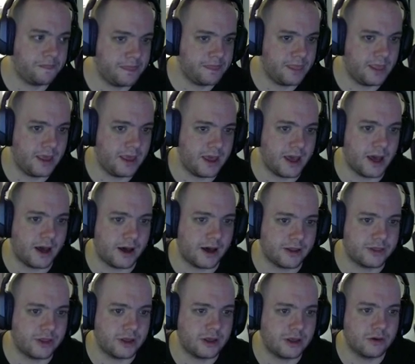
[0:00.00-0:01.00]
Yeah, I
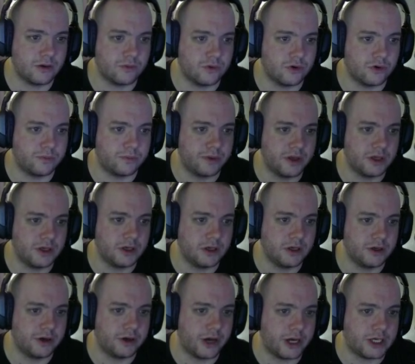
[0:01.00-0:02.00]
think it will
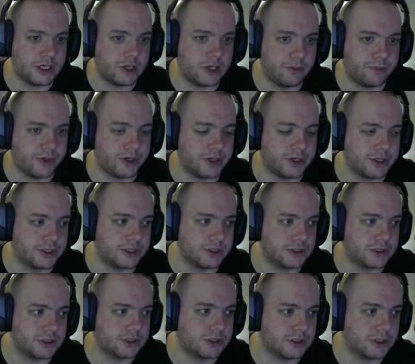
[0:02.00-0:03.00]
be
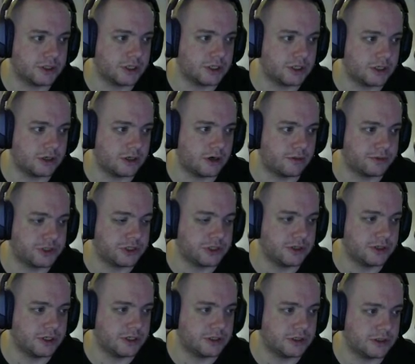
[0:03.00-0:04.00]
Barney's
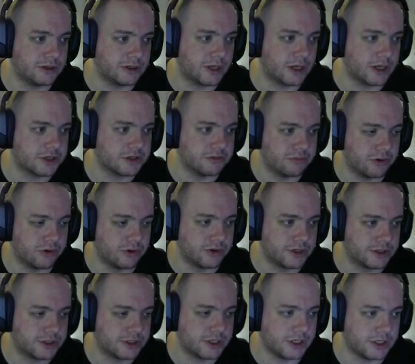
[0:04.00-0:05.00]
opportunity to get some
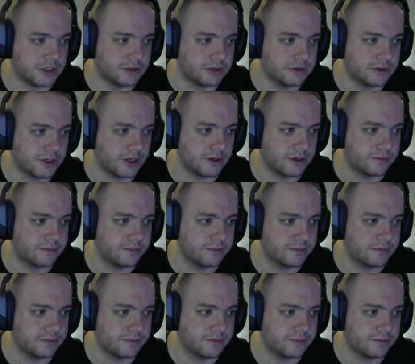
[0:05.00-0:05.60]
points here. Yeah.